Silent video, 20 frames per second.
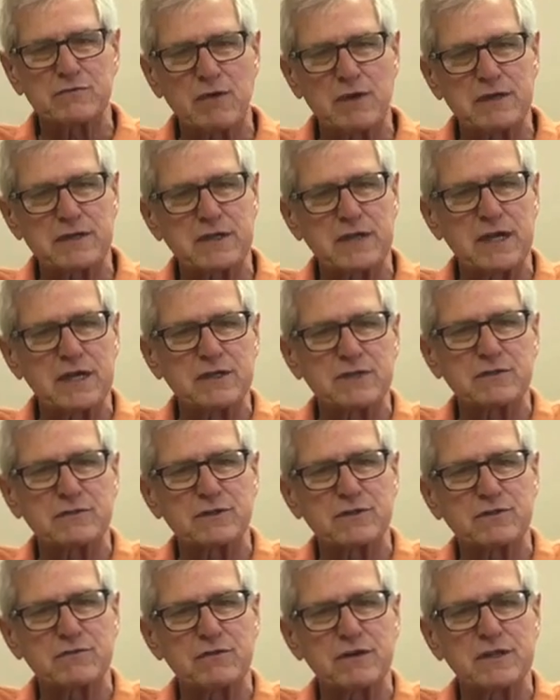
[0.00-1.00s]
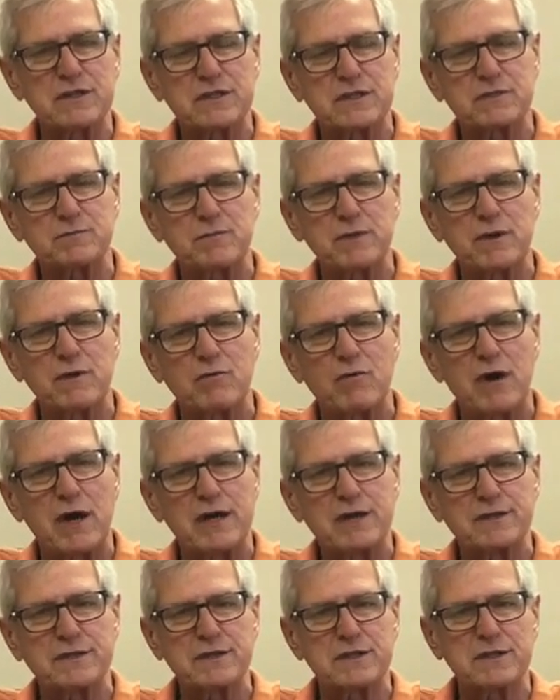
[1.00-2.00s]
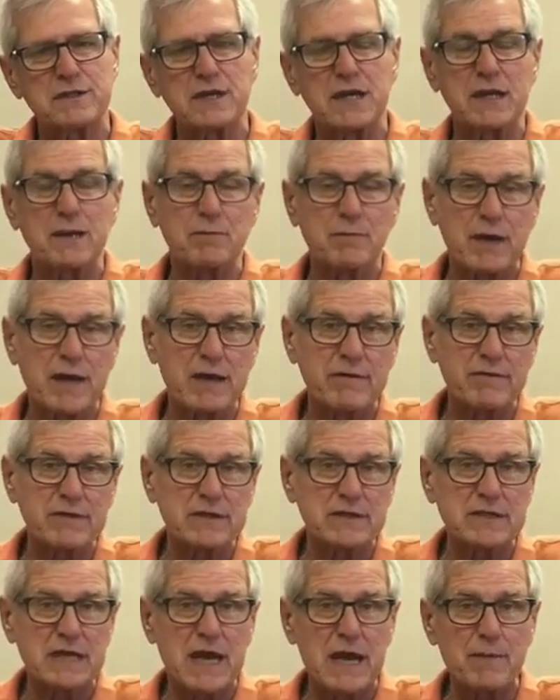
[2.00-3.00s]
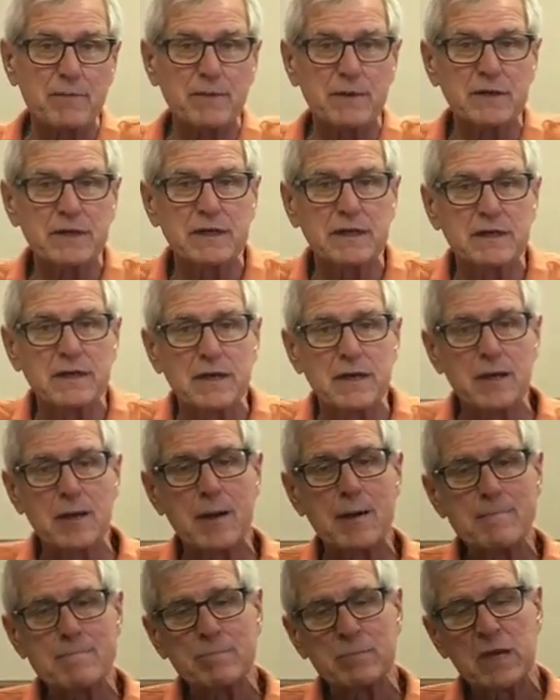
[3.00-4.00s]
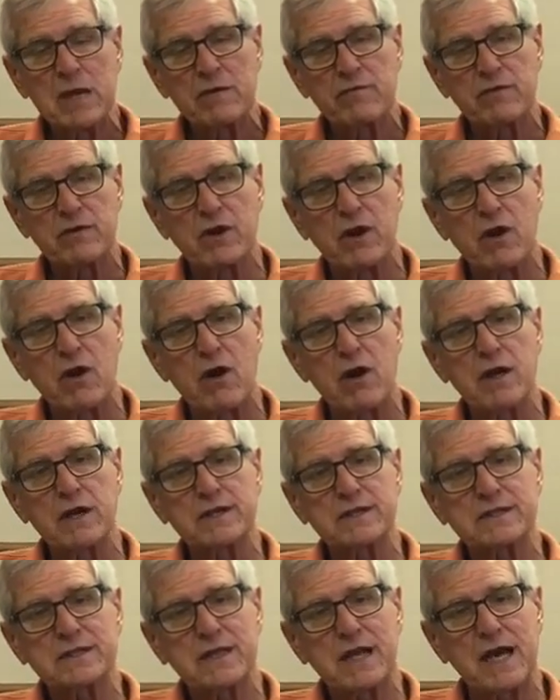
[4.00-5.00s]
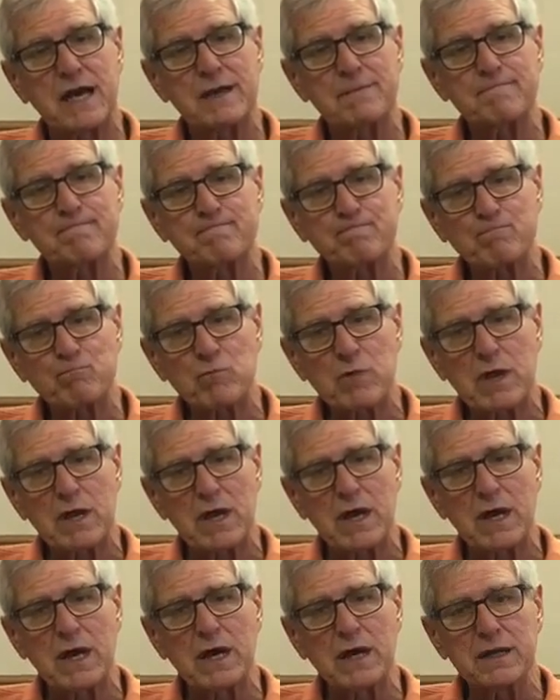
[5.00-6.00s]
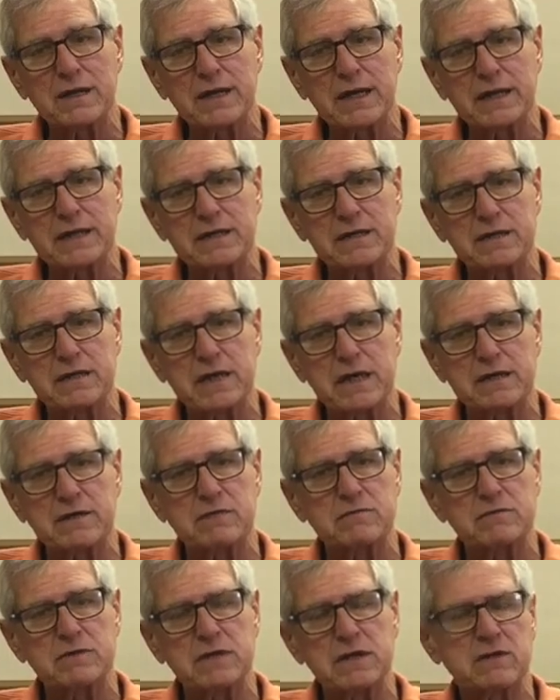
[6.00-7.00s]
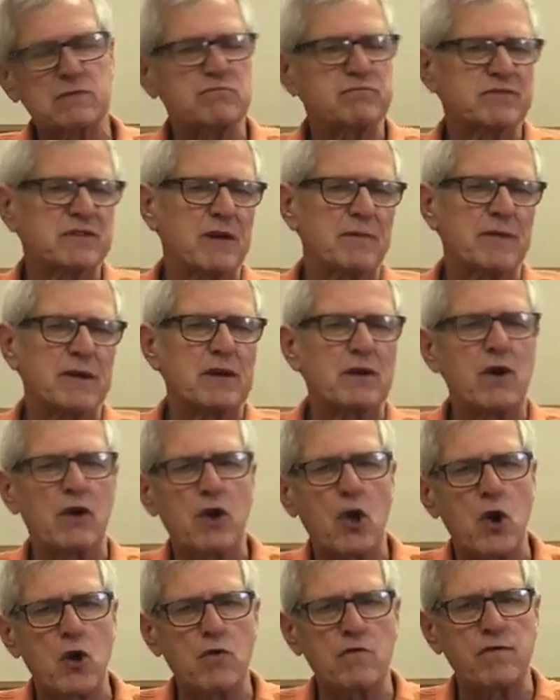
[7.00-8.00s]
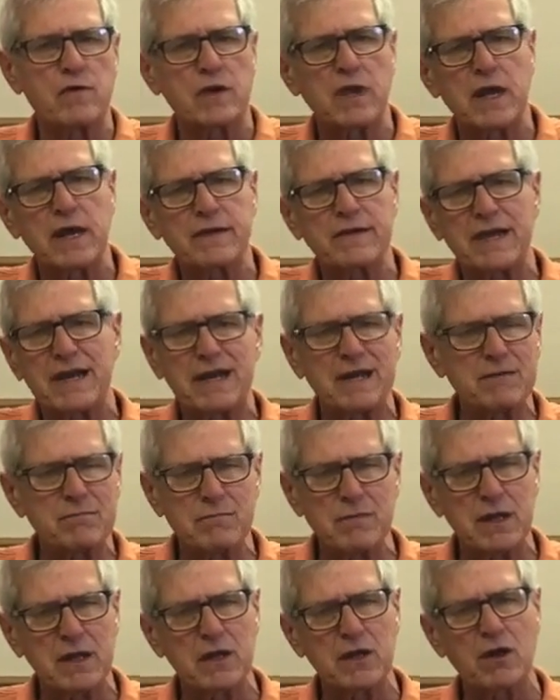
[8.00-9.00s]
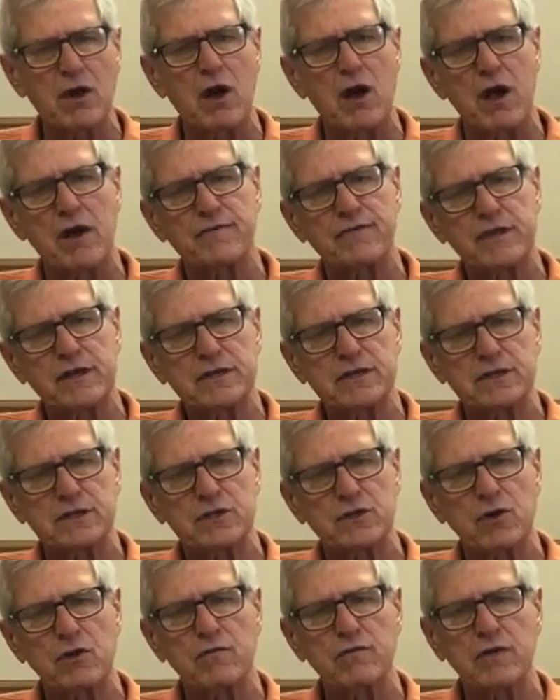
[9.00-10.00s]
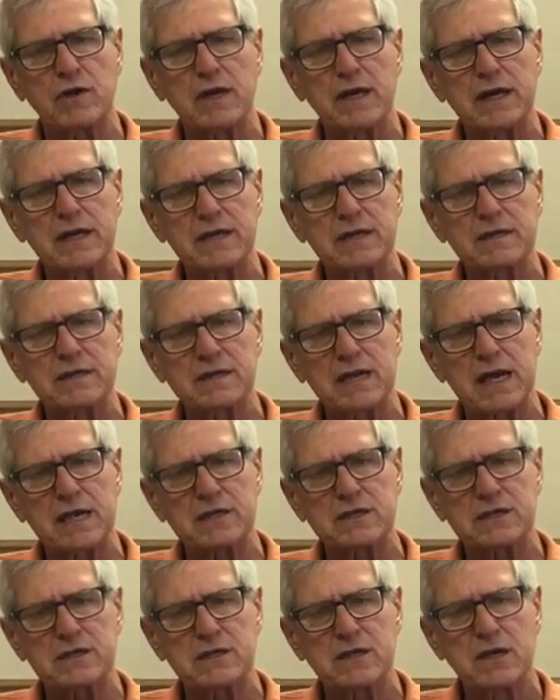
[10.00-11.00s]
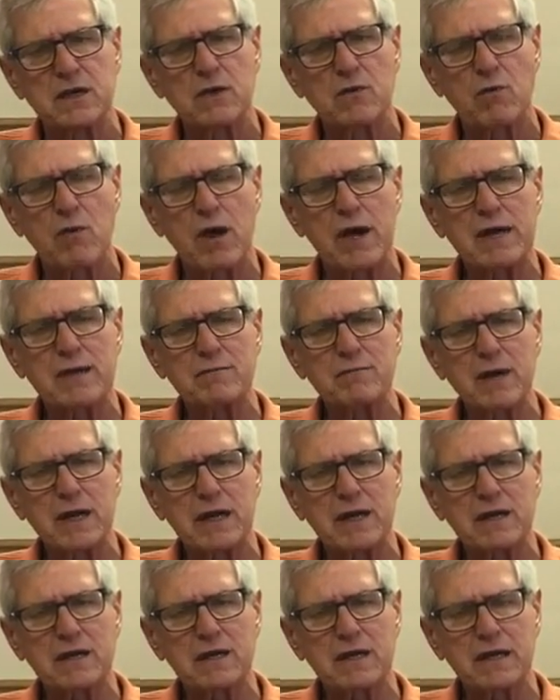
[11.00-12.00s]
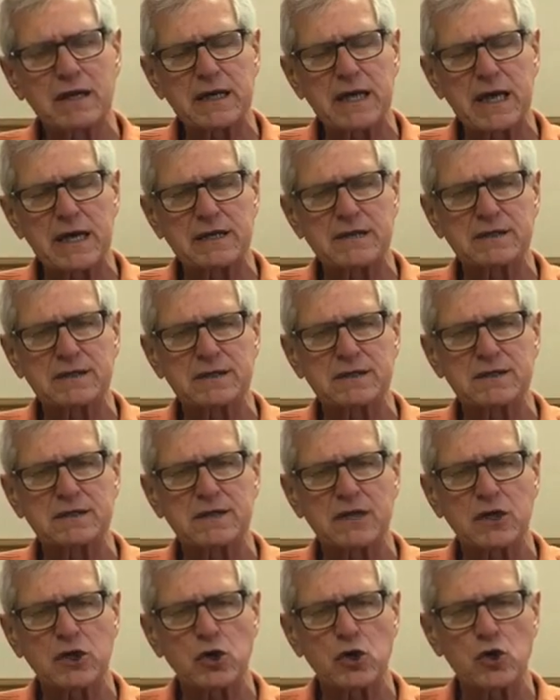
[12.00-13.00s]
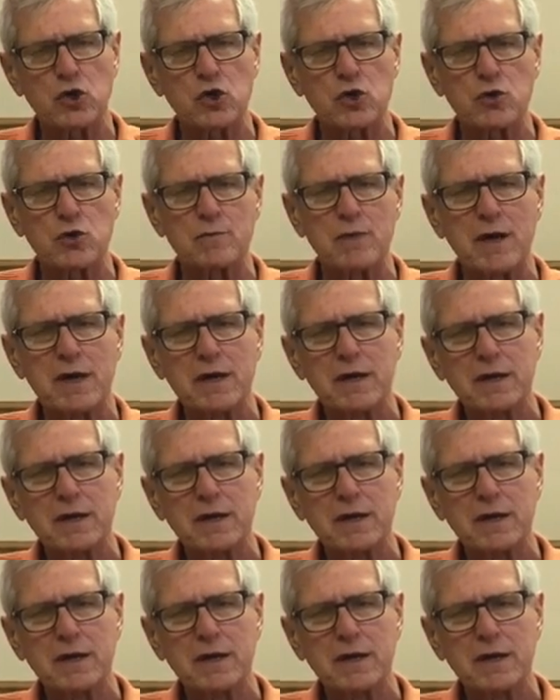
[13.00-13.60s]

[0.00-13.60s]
residential streets, it's been a while since any paving's happened. And for the longest time, they did something called overlay. They didn't mill it off, they just overlaid it. And that's why in many cases, the curb,